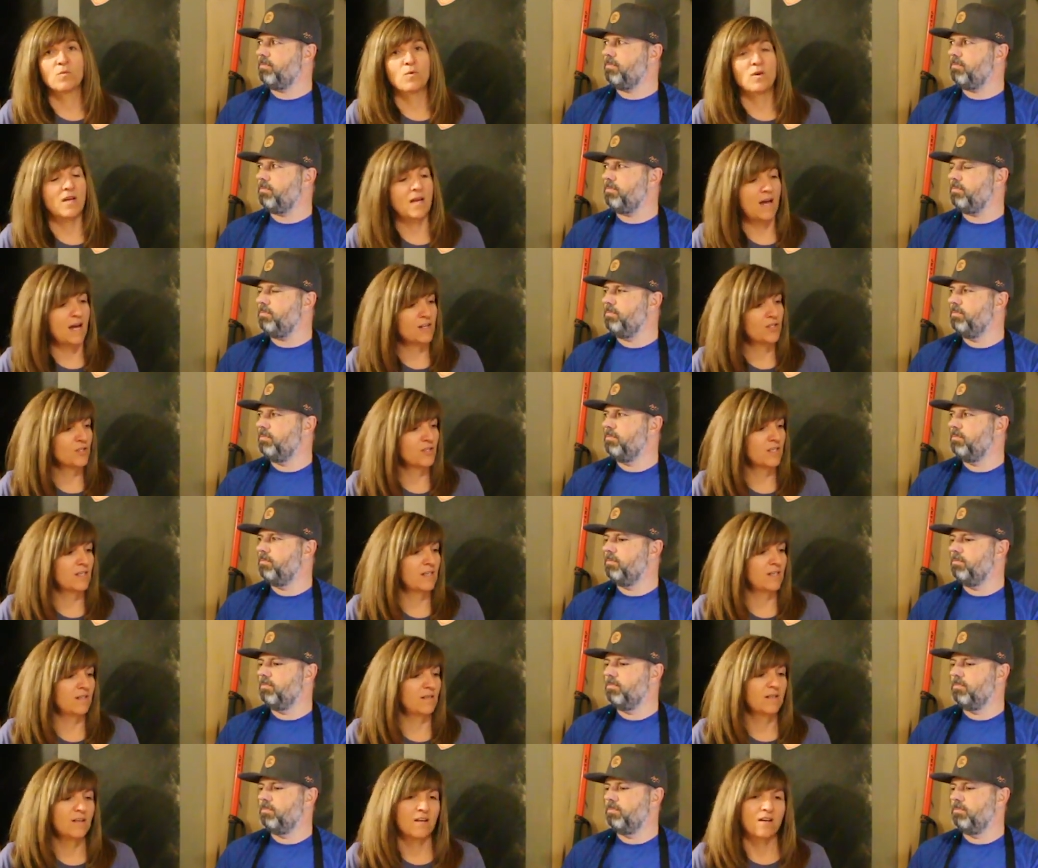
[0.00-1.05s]
Speaker 1: We
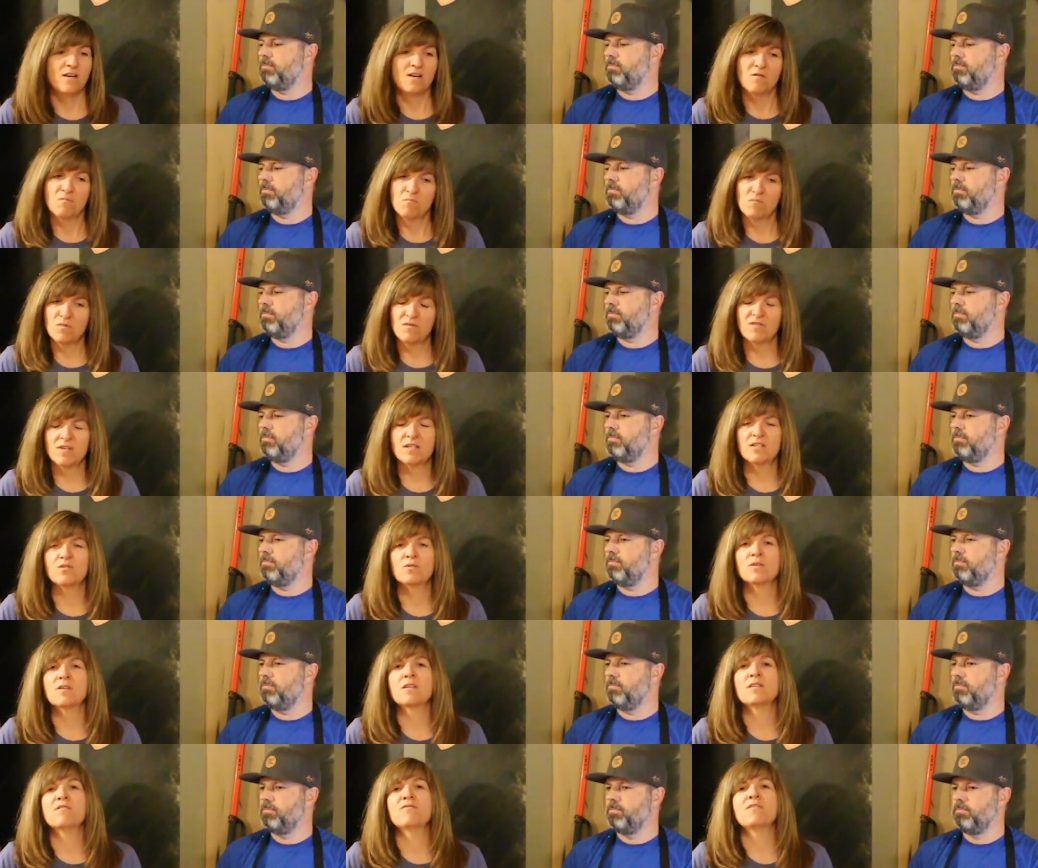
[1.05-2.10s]
actually moving into
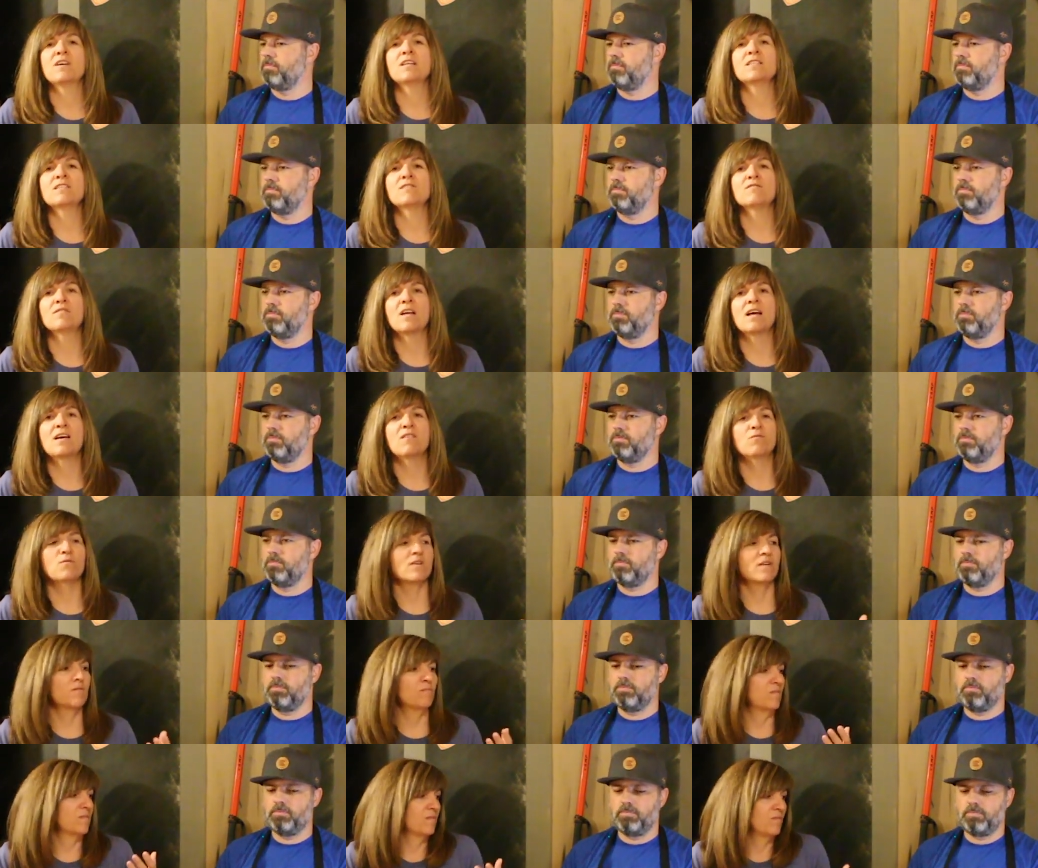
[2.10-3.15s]
another phase of life
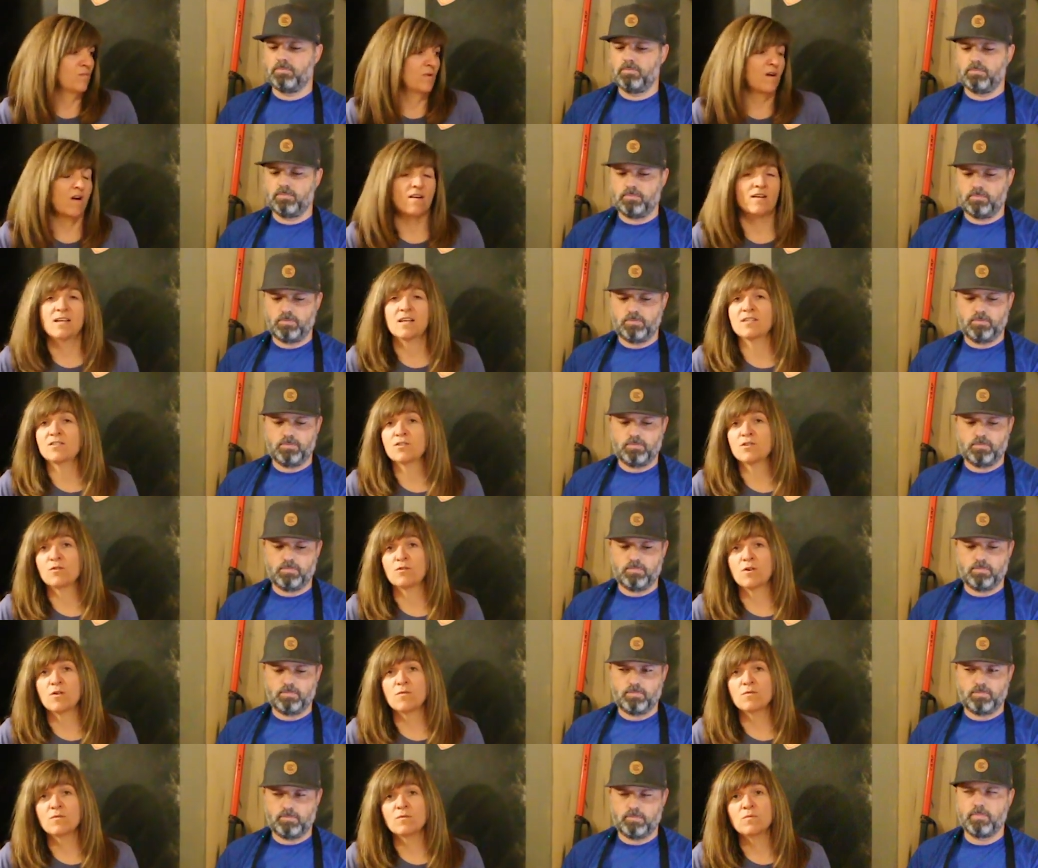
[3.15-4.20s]
where, where our kids are
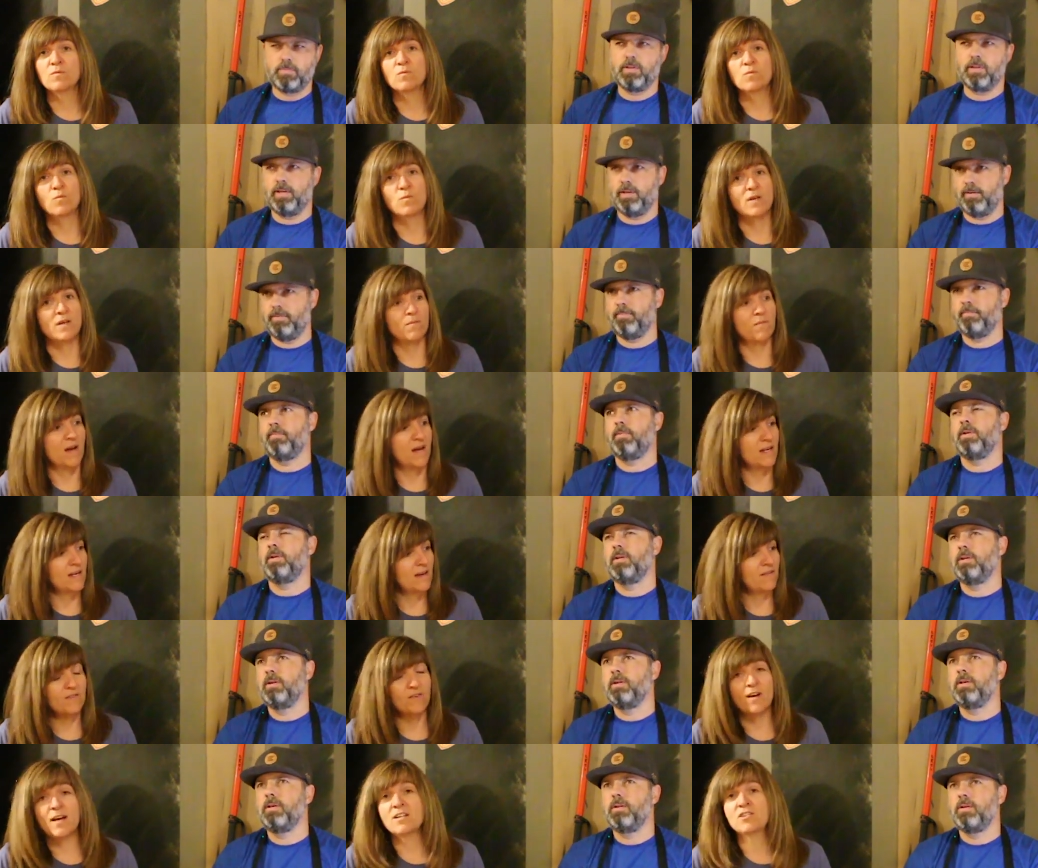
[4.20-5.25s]
grown. Yeah. We might
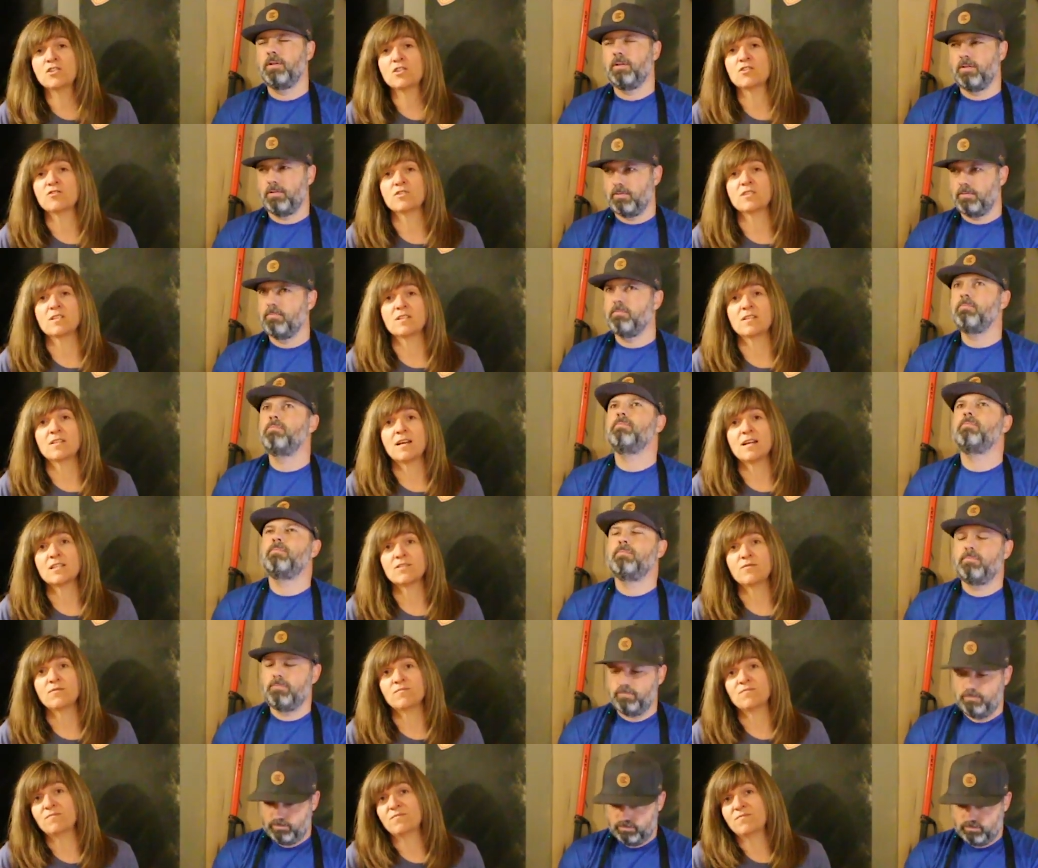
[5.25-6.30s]
have grandchildren in the
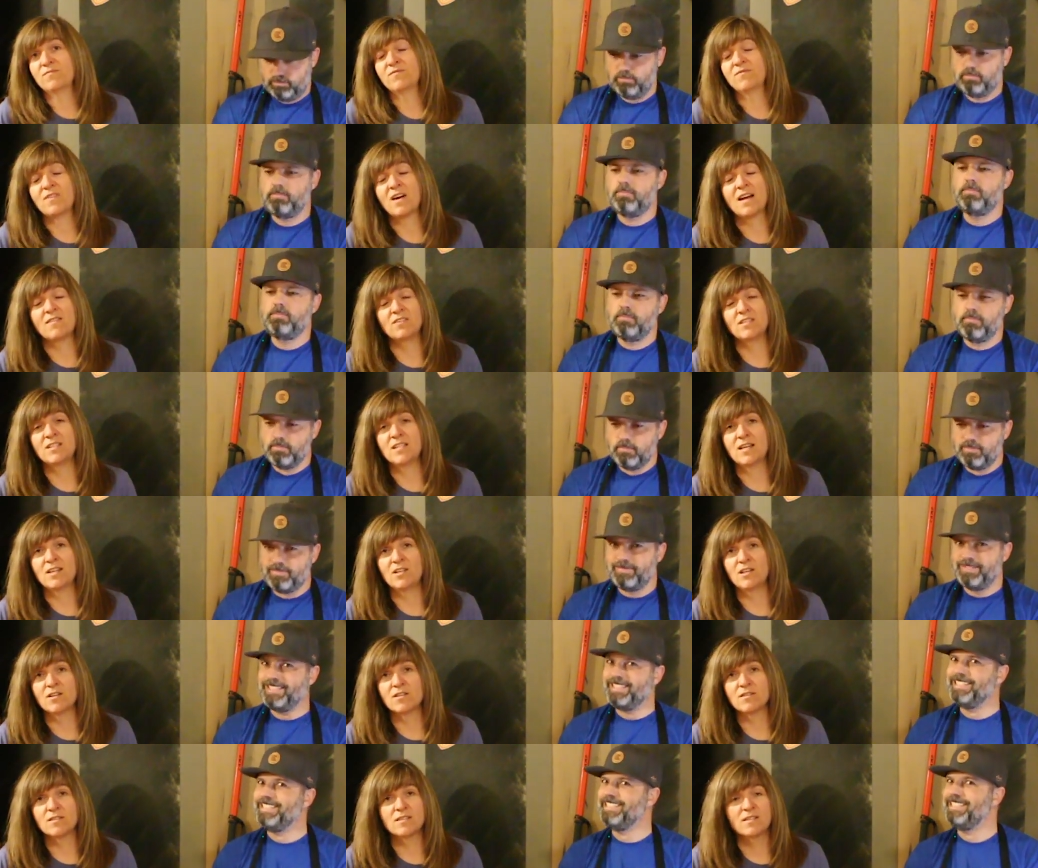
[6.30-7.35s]
next five to 10
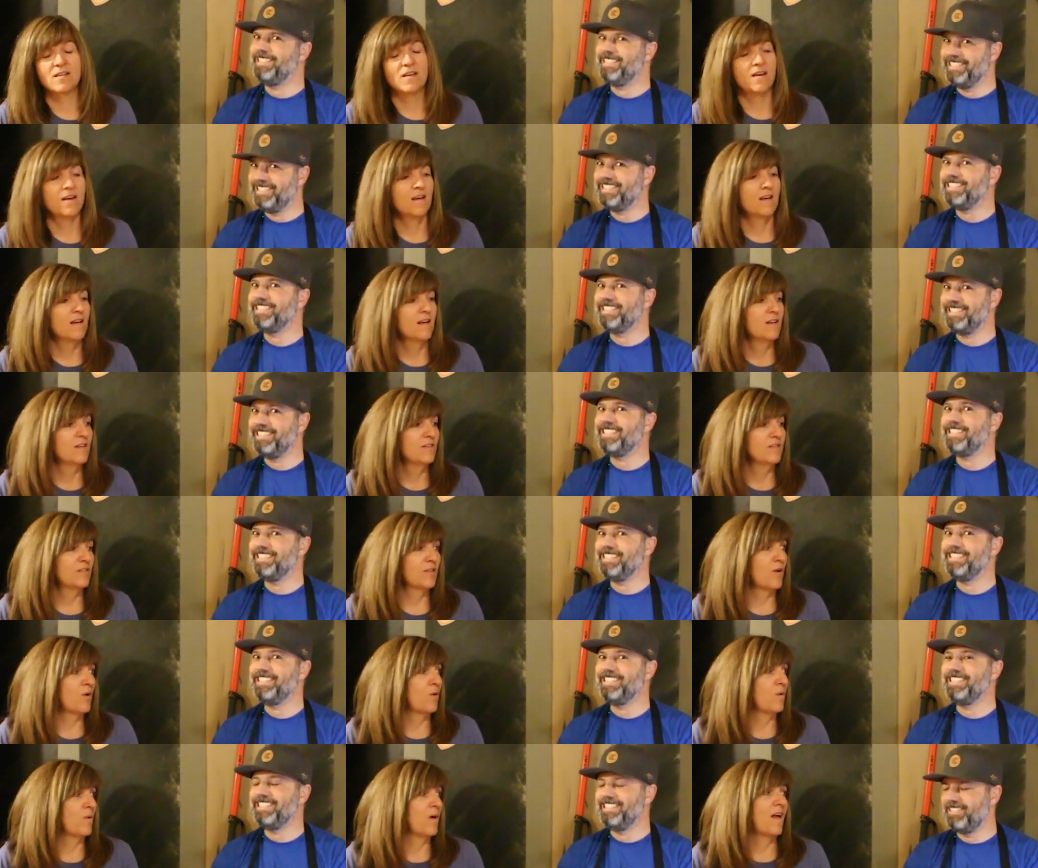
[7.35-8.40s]
years.
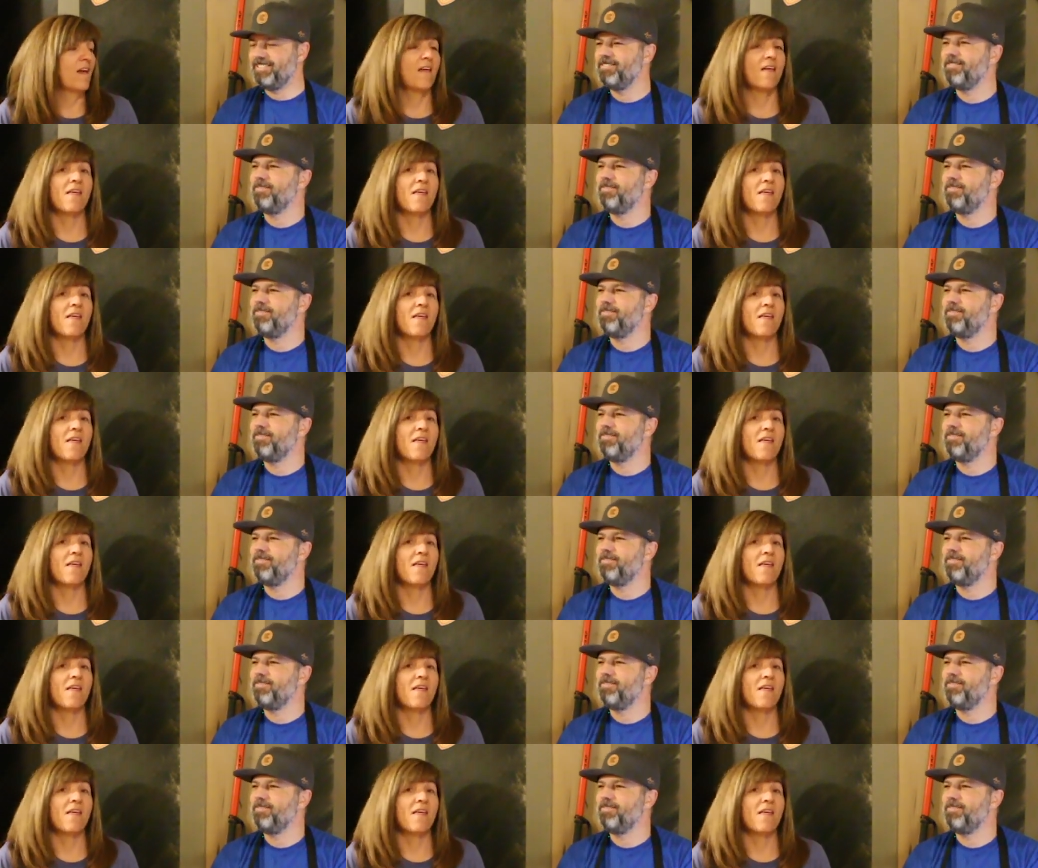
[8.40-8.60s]
So